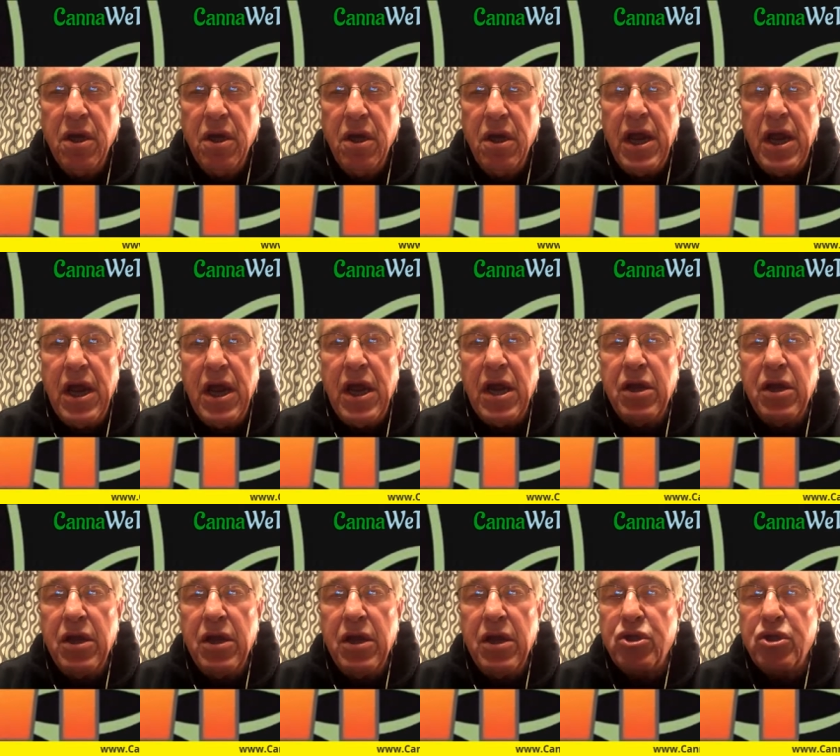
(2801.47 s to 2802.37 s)

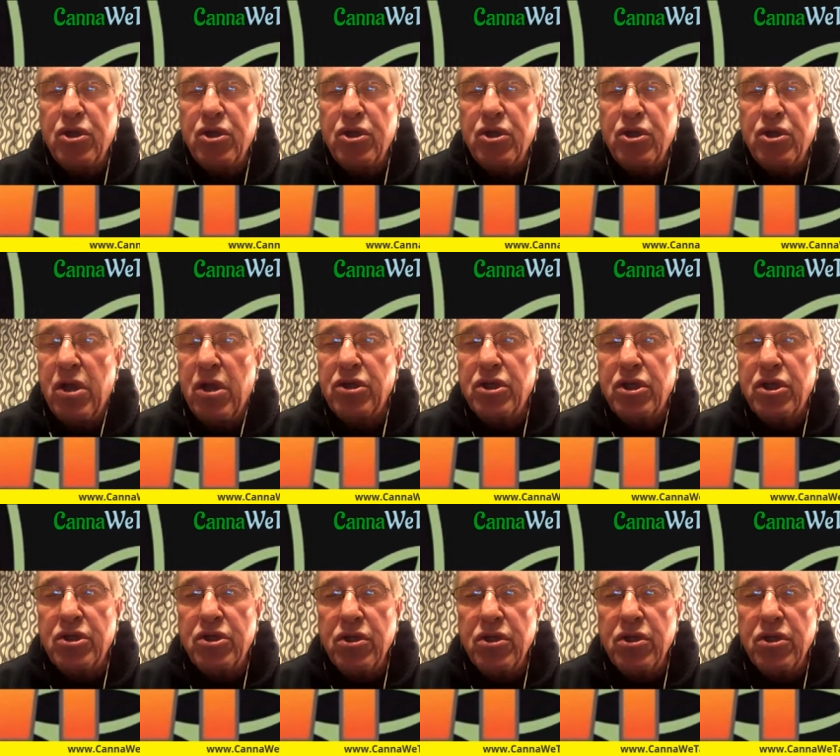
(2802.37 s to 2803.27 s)
And so it
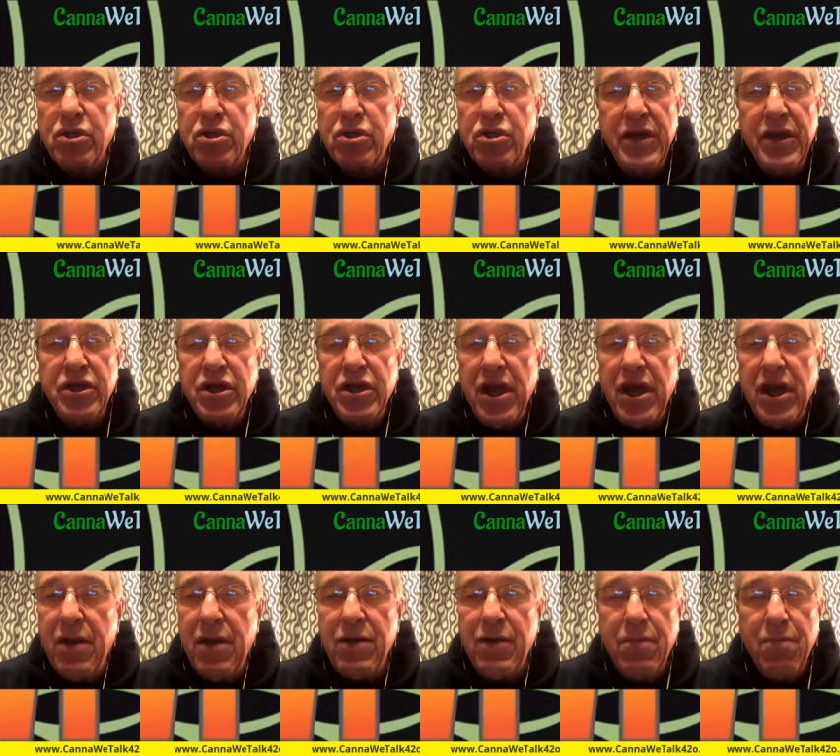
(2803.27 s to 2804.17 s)
causes these
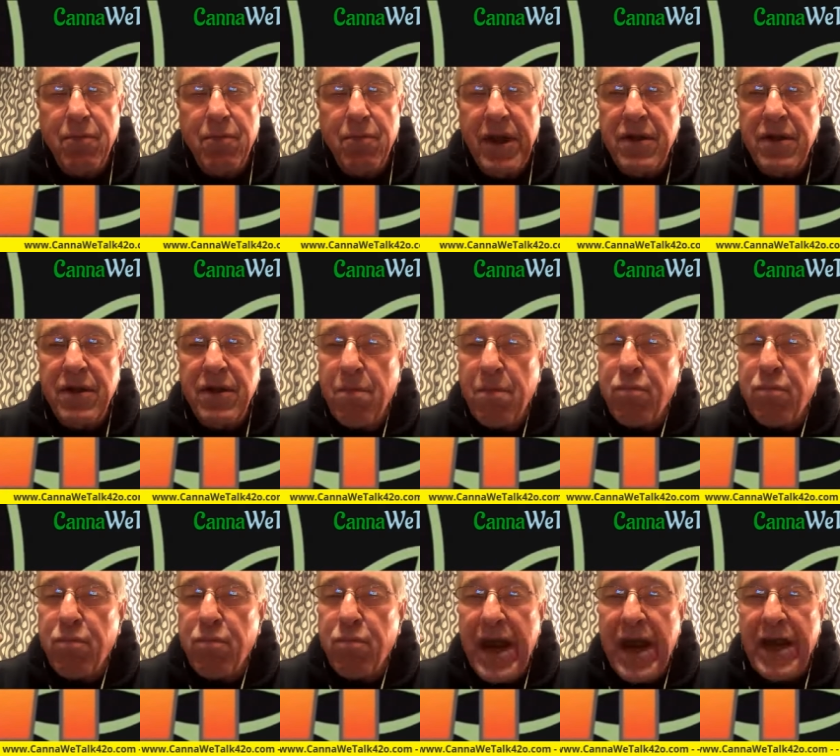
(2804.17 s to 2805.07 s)
in
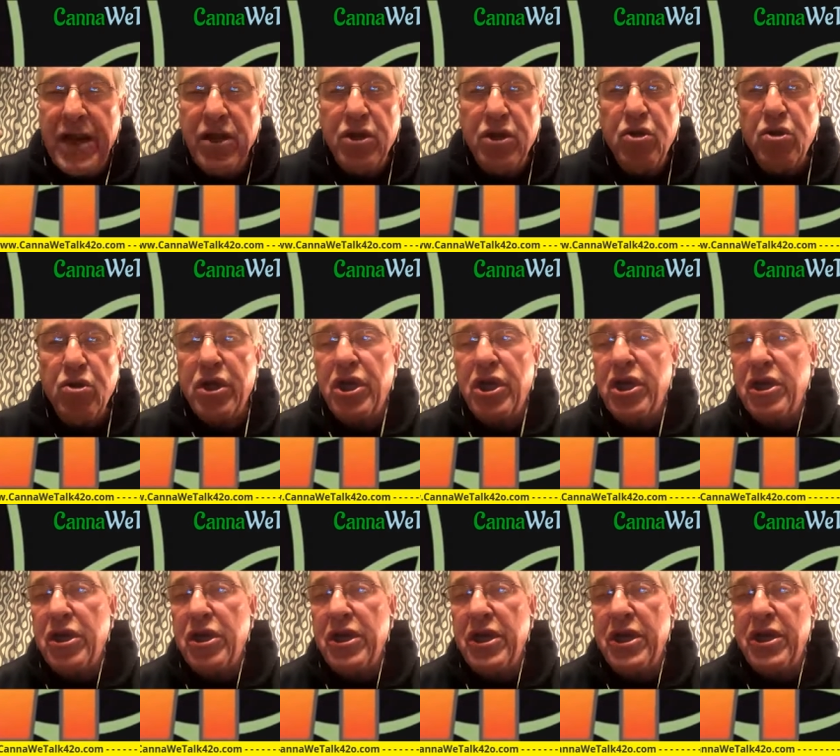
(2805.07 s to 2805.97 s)
your brain and your
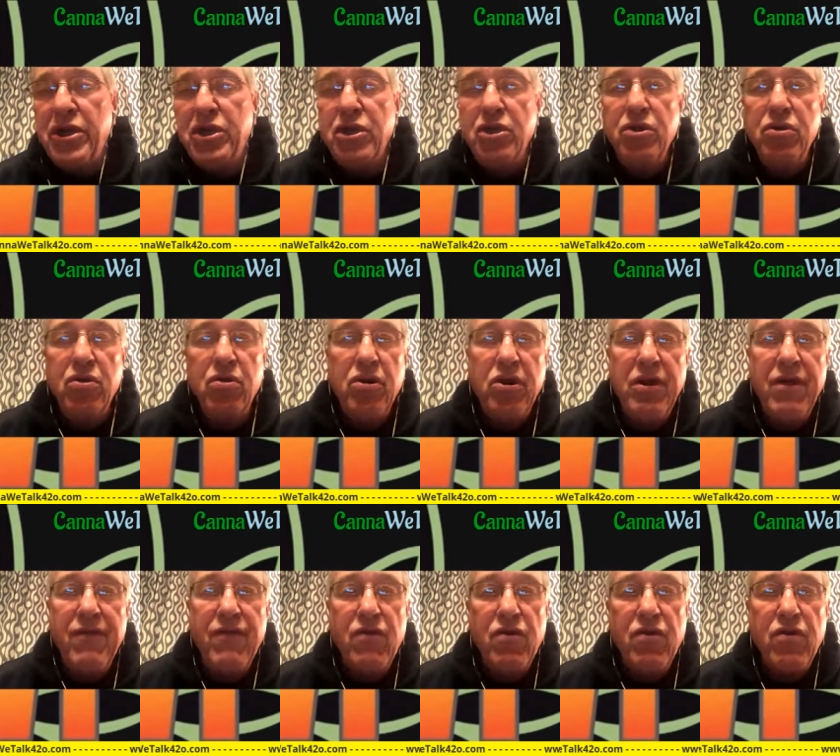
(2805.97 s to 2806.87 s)
kidneys and your
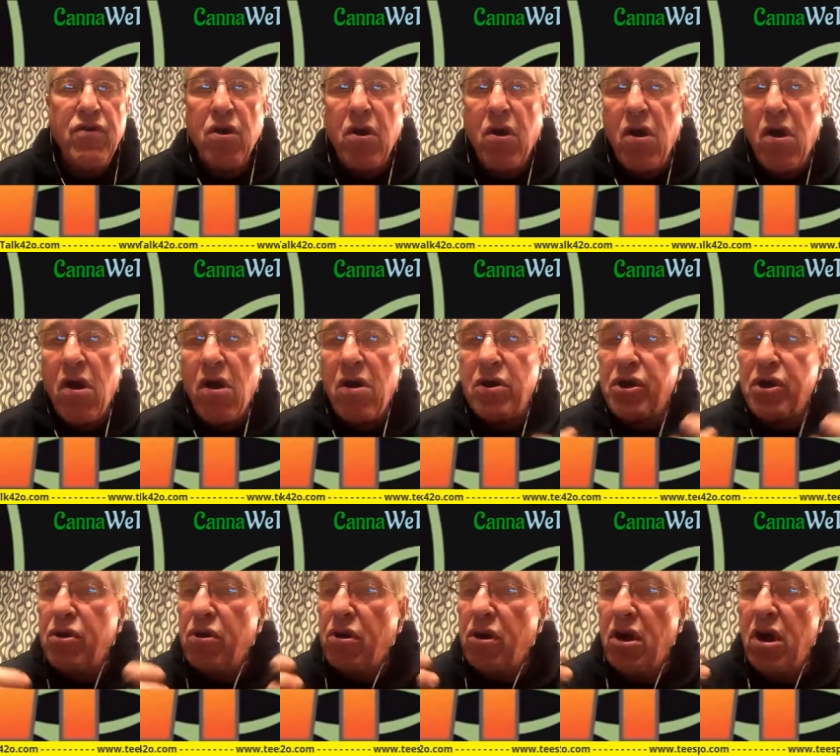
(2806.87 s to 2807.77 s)
liver, your heart
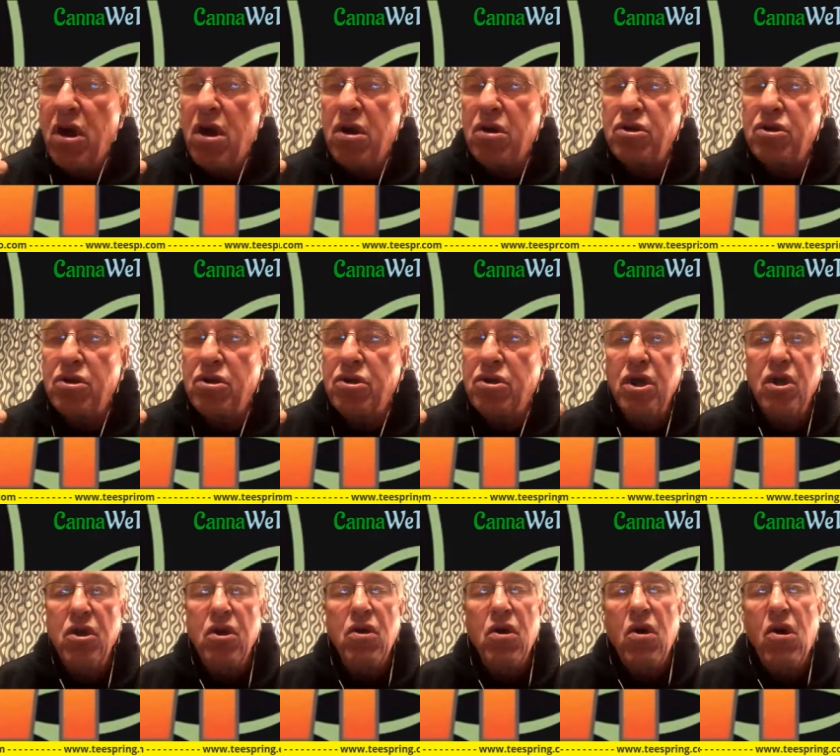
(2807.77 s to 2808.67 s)
and your lungs,
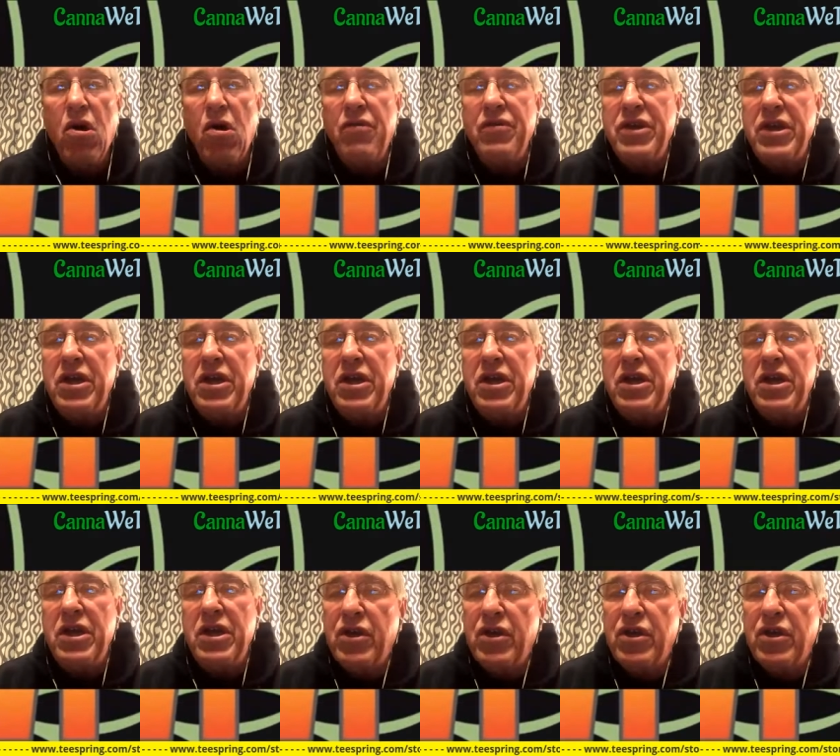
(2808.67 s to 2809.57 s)
all the end
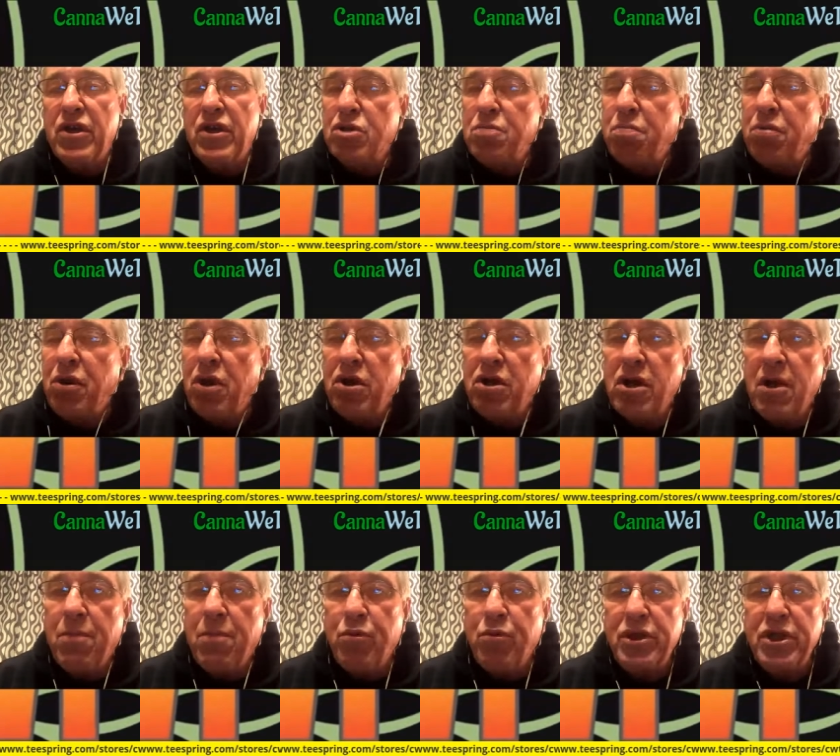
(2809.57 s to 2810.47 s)
vessels plug
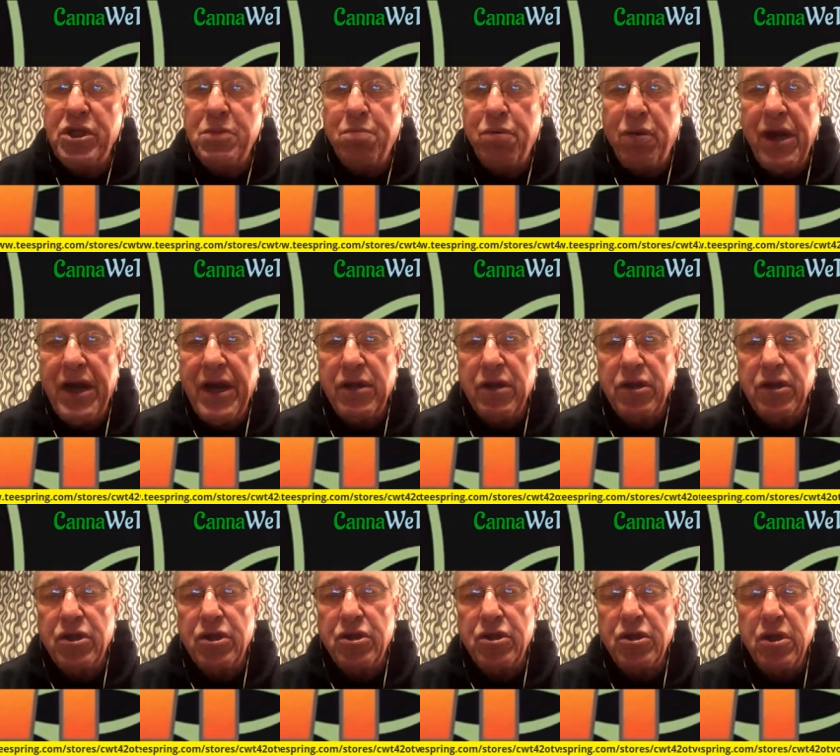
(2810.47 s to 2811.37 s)
up with these
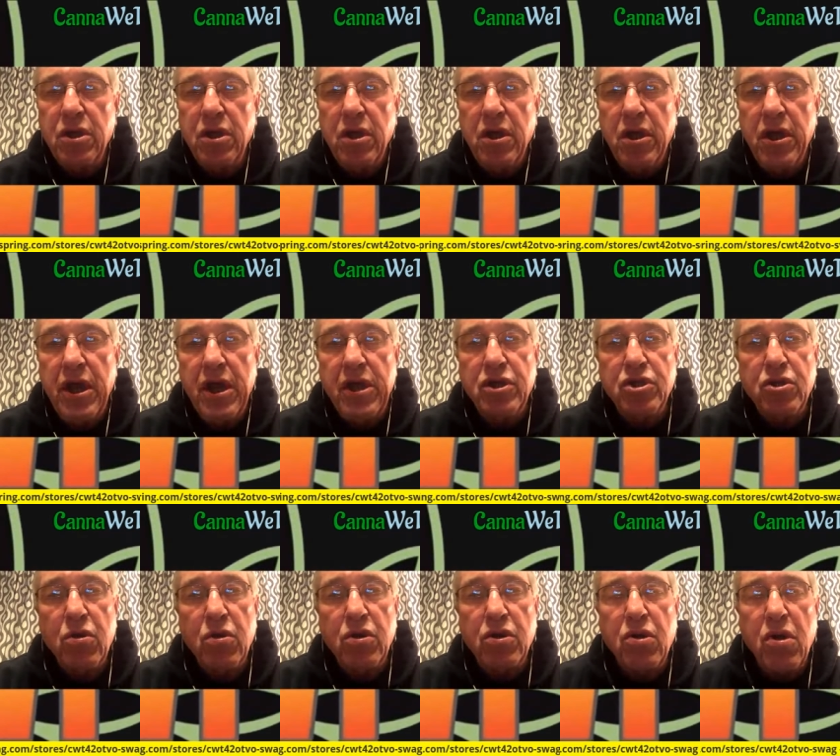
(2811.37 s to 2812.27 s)
platelets. And so
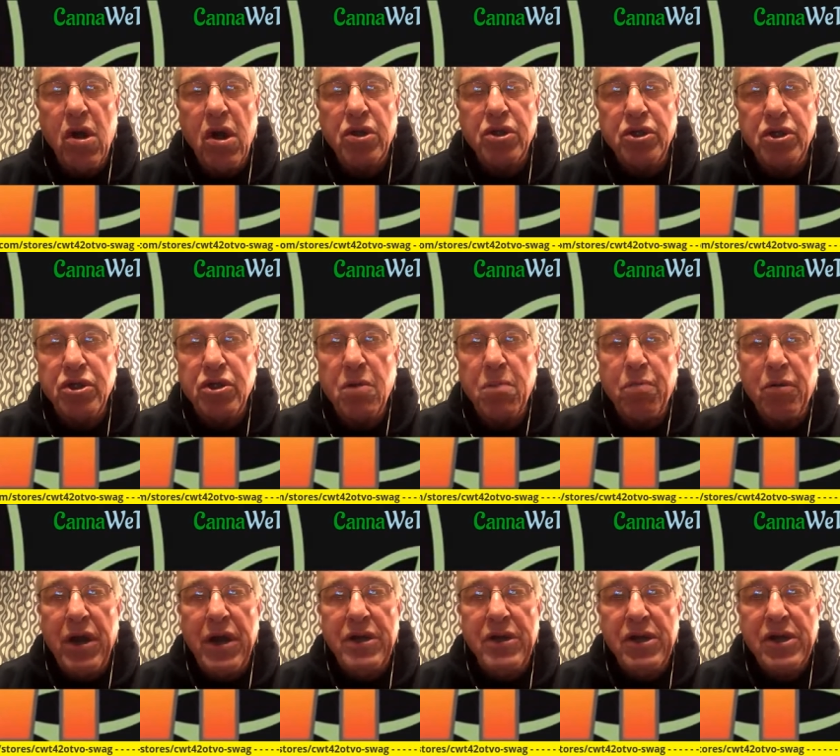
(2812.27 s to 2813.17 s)
it causes your
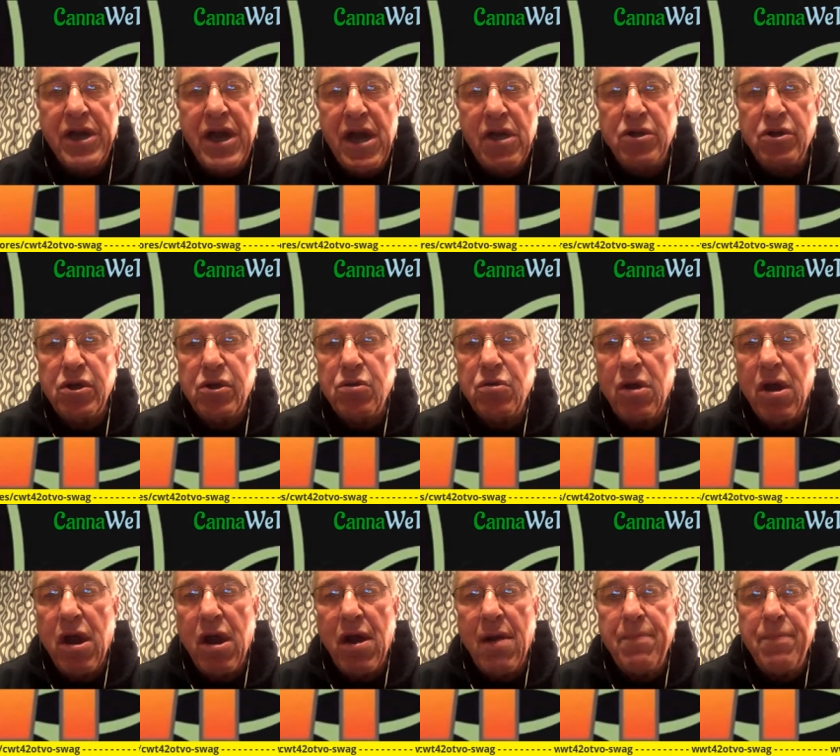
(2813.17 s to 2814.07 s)
platelet count to
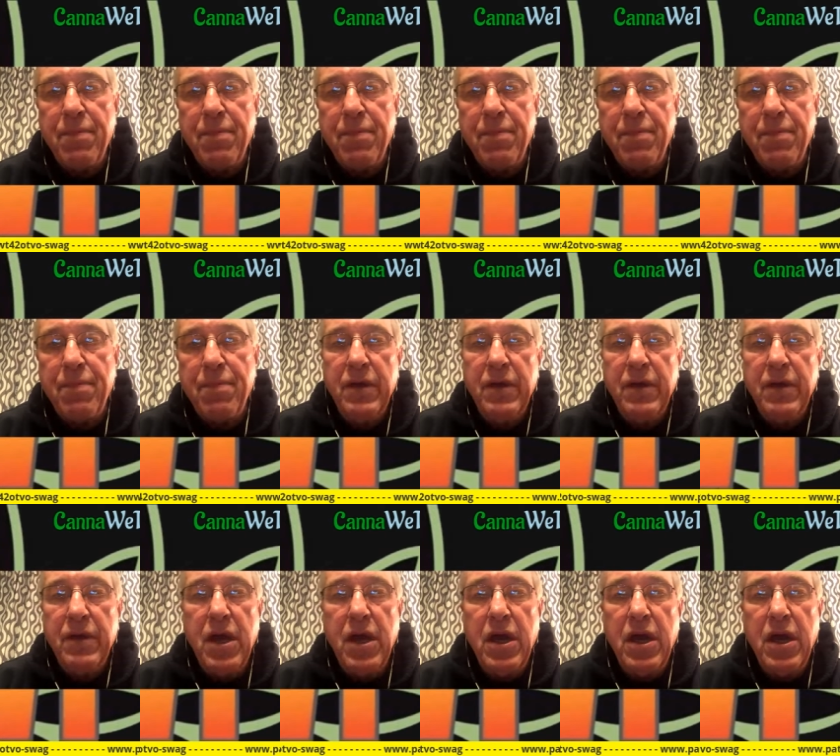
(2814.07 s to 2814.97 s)
drop,
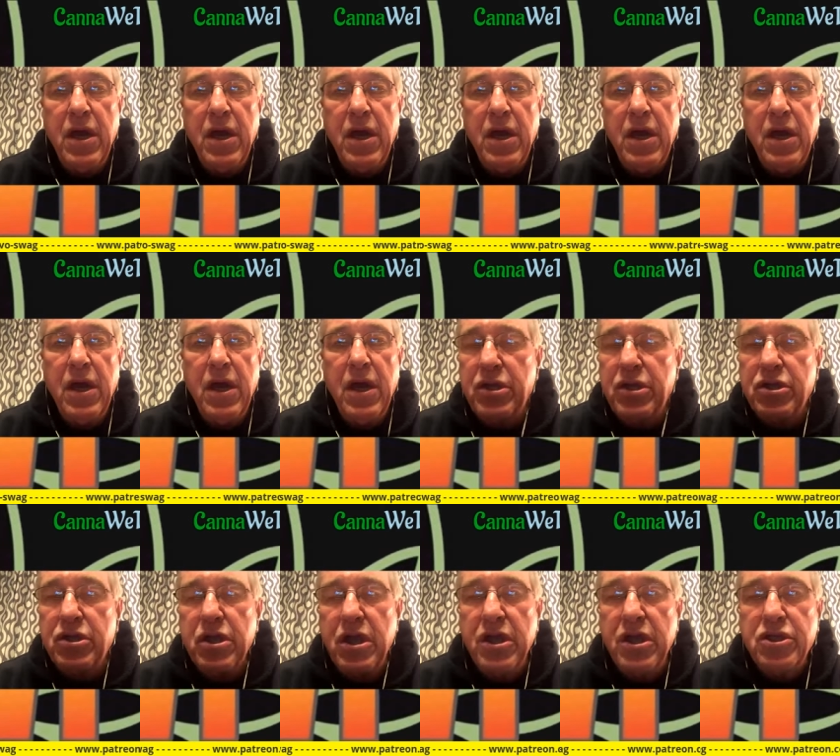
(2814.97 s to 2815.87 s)
and
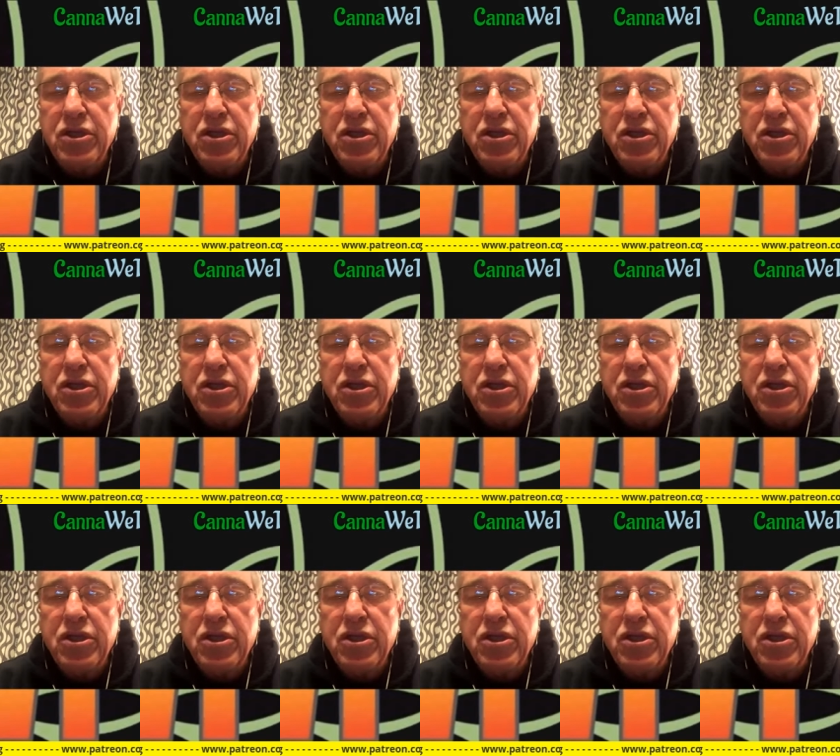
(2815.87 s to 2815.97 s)
it's